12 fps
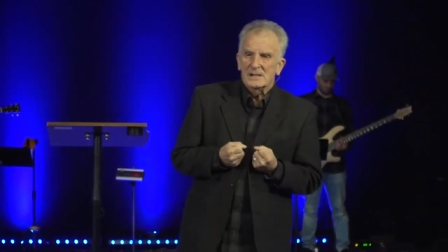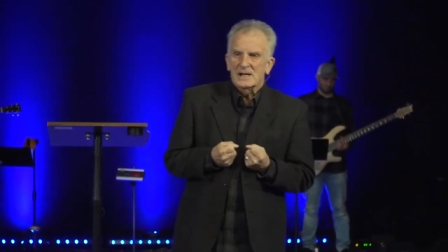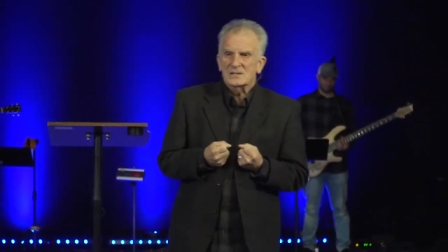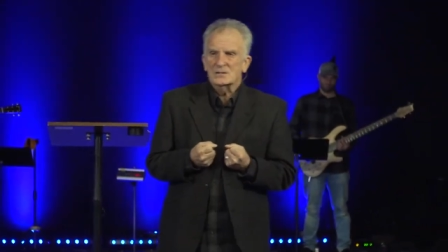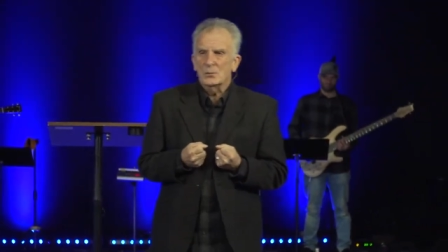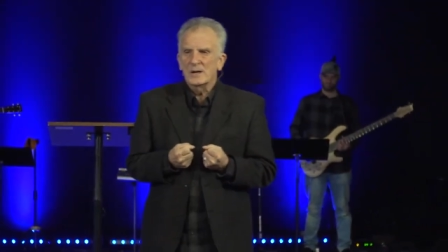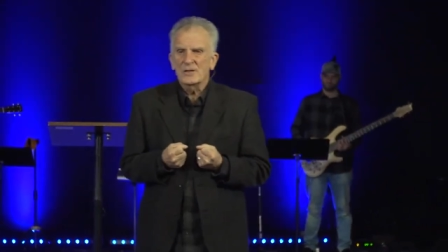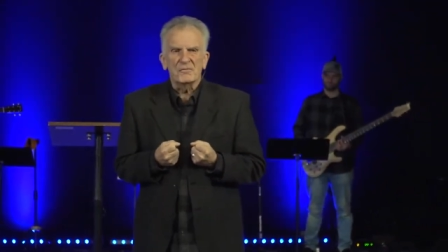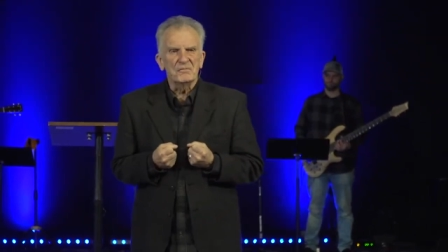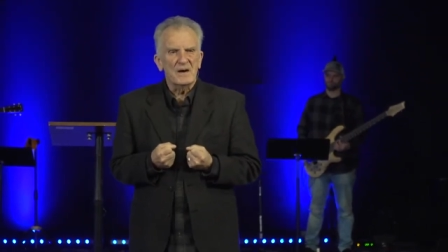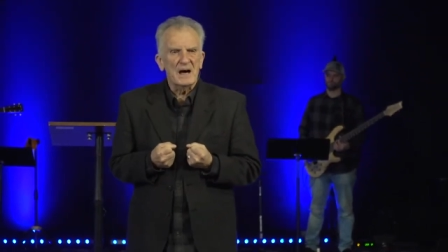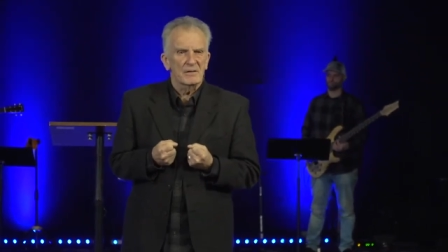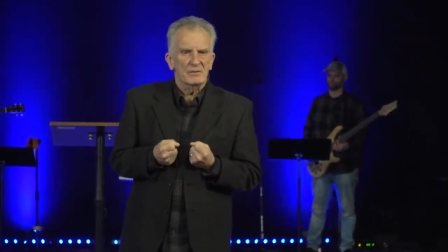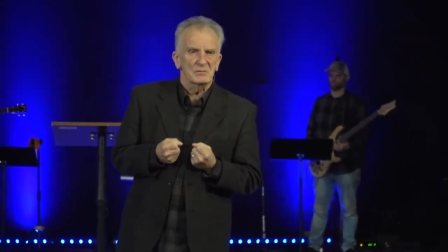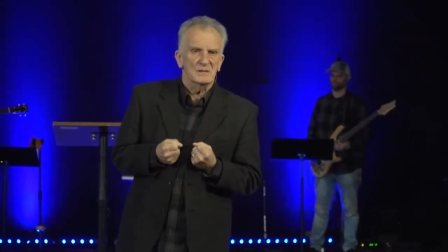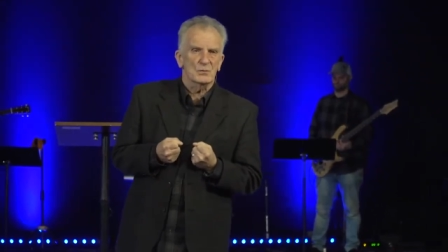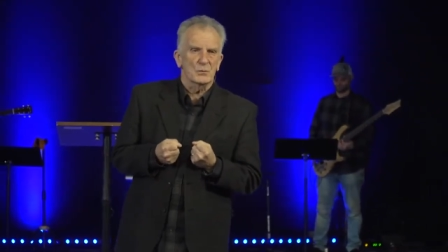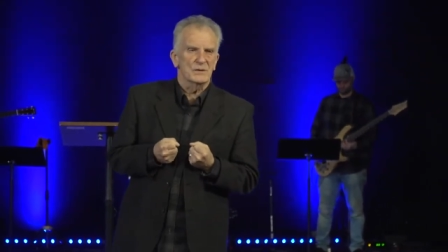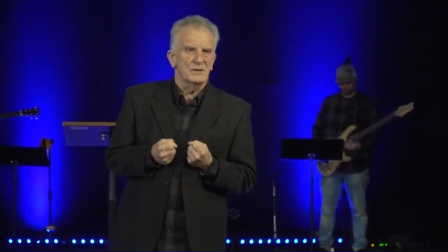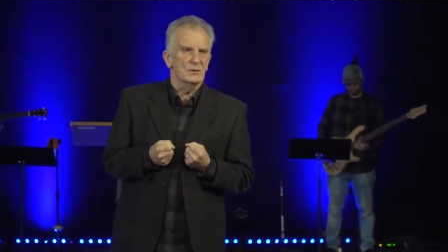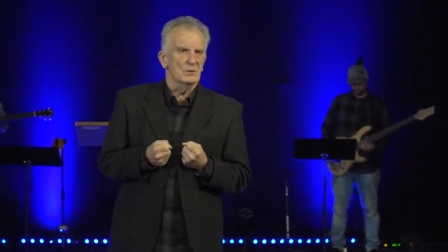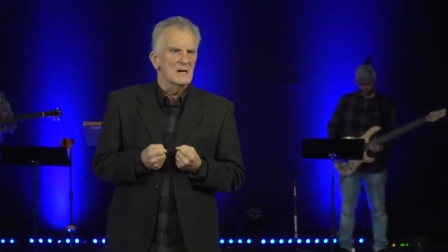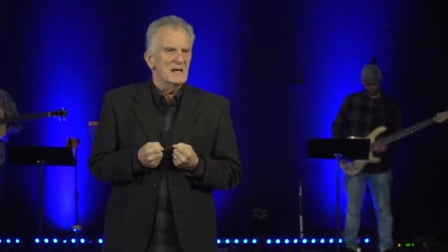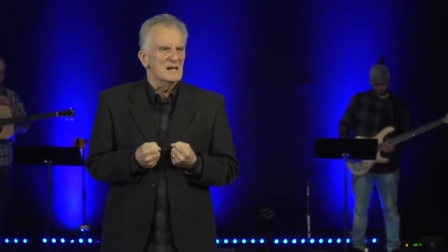It's the way the Father is with
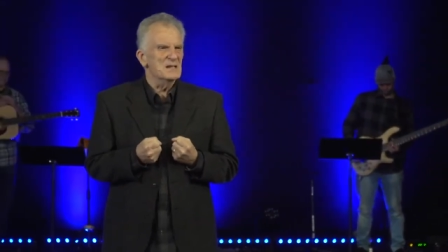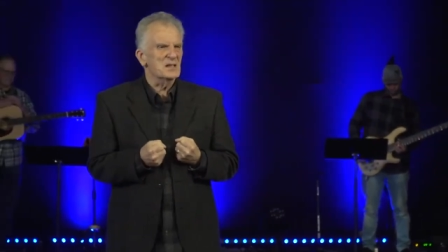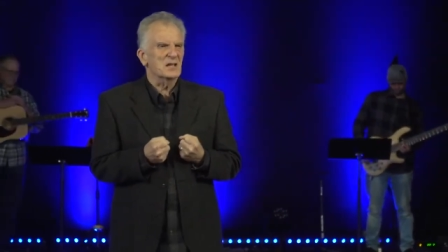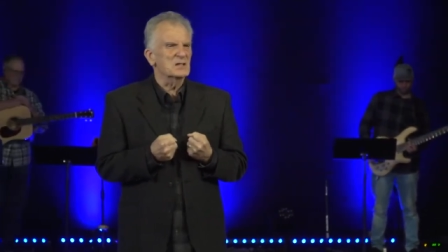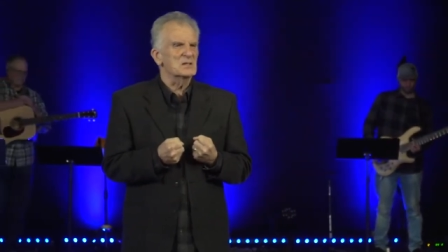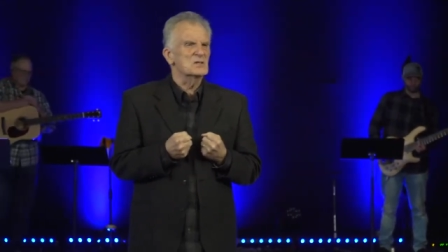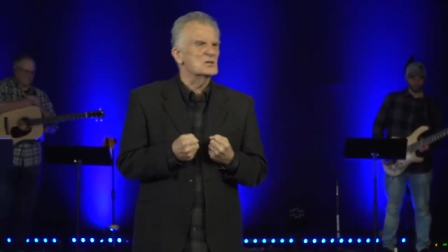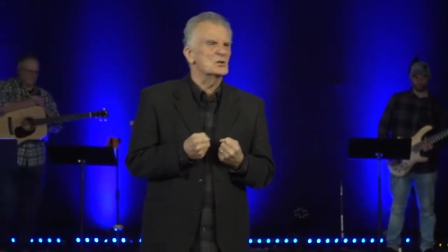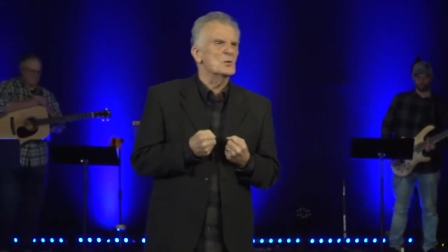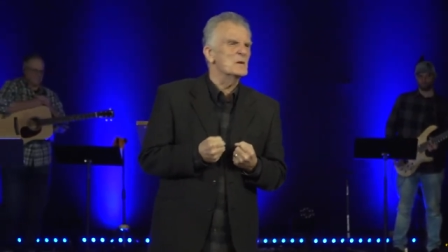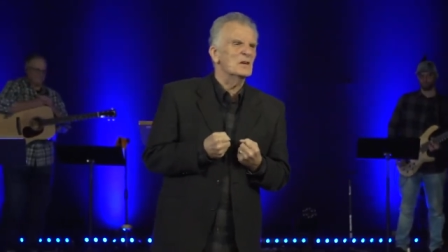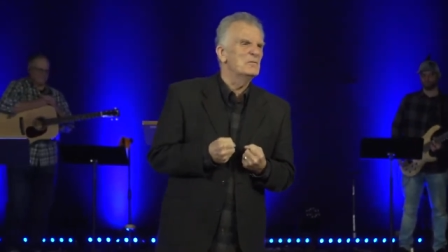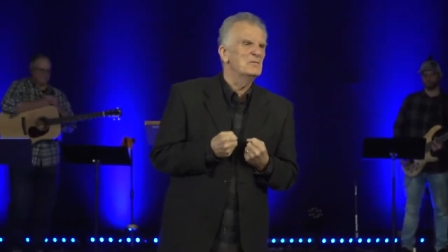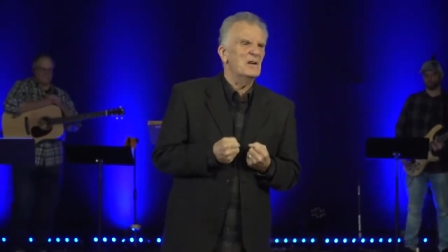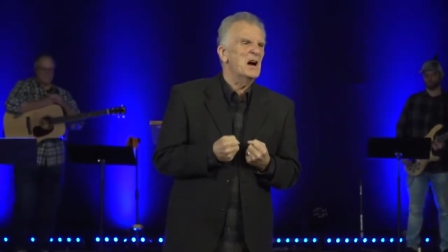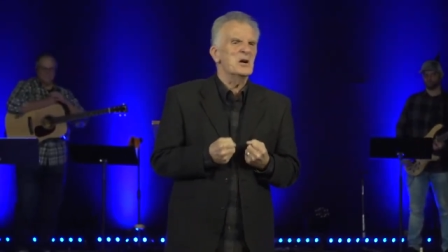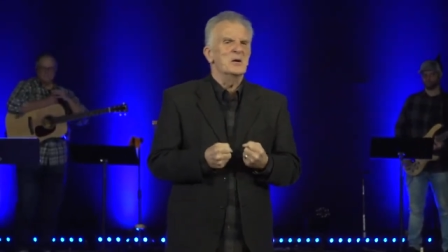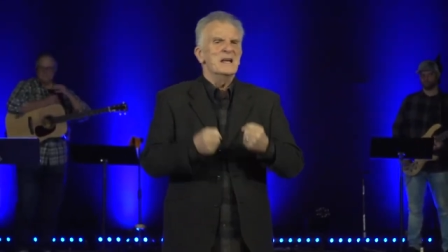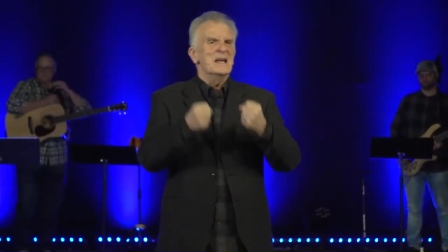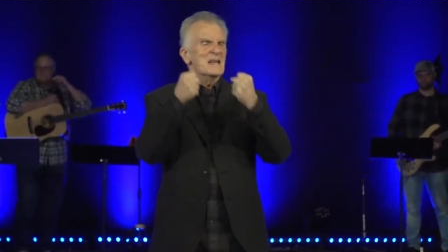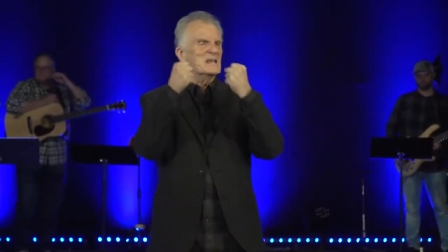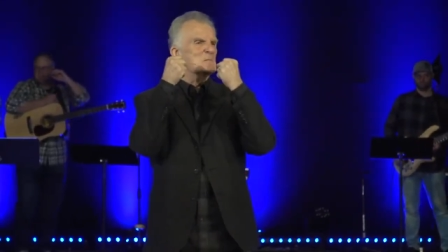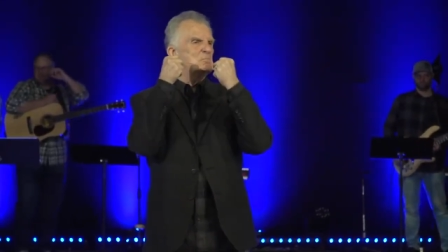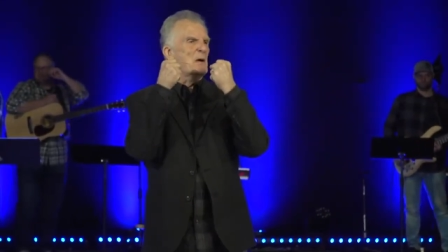you. He's a consuming fire.
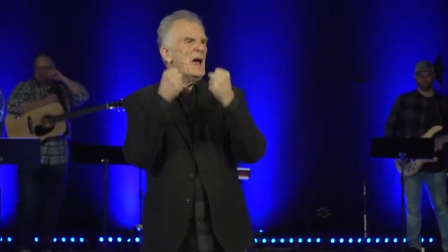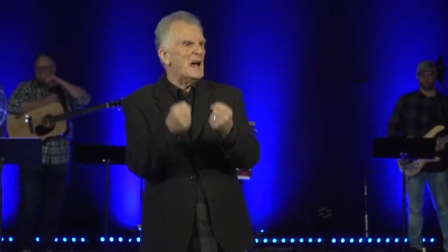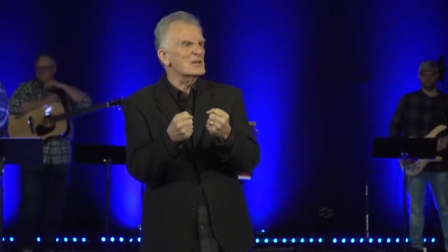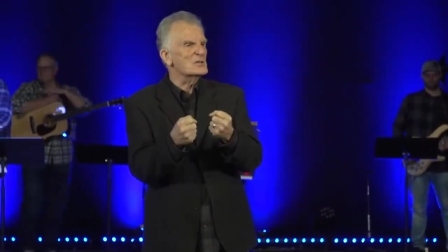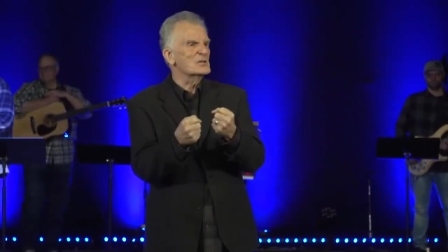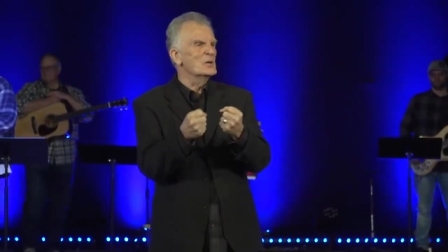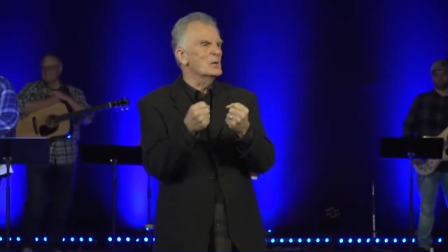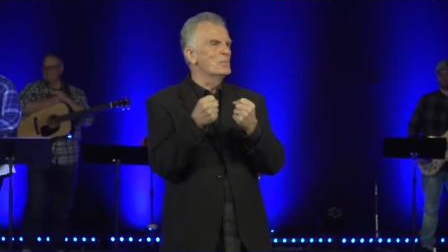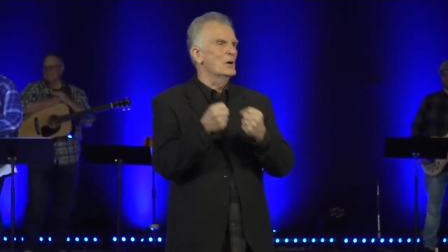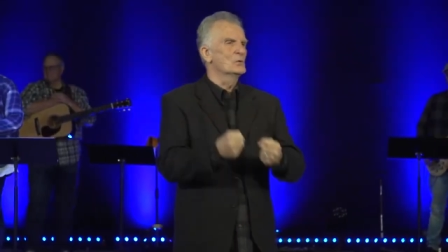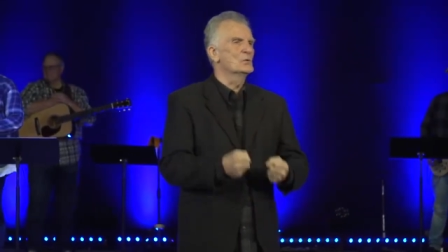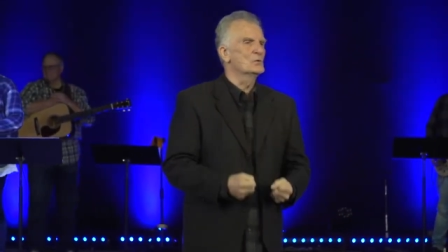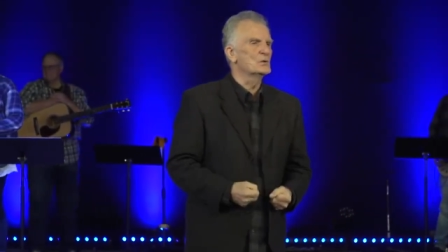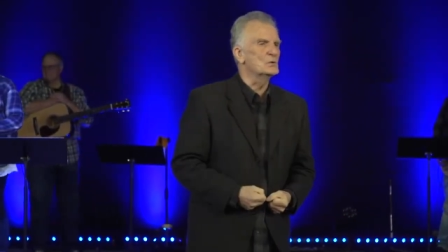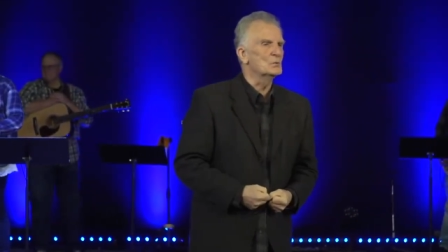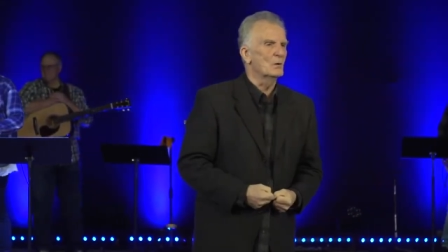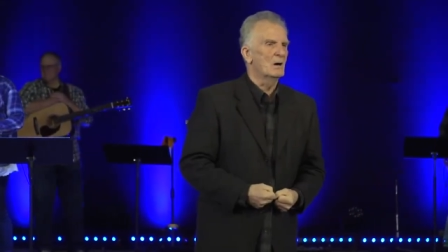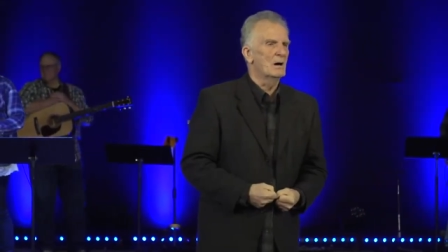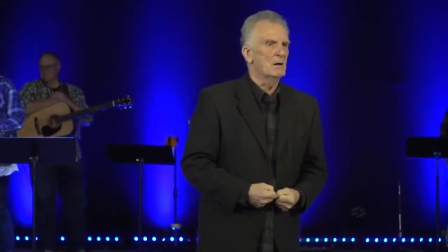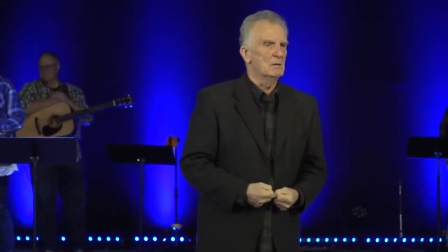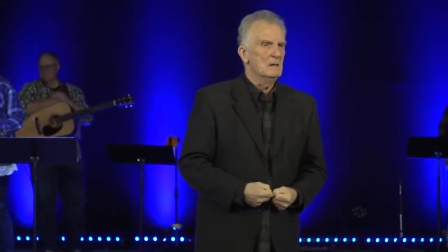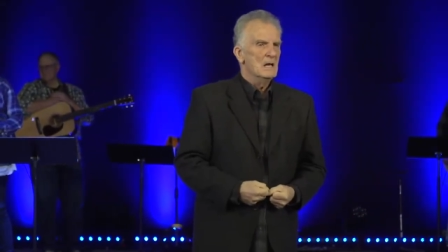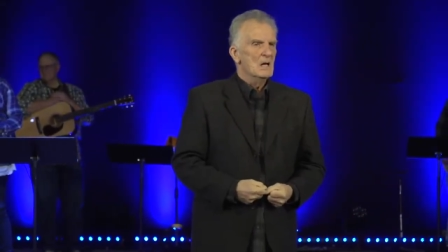He's passionate about who you are.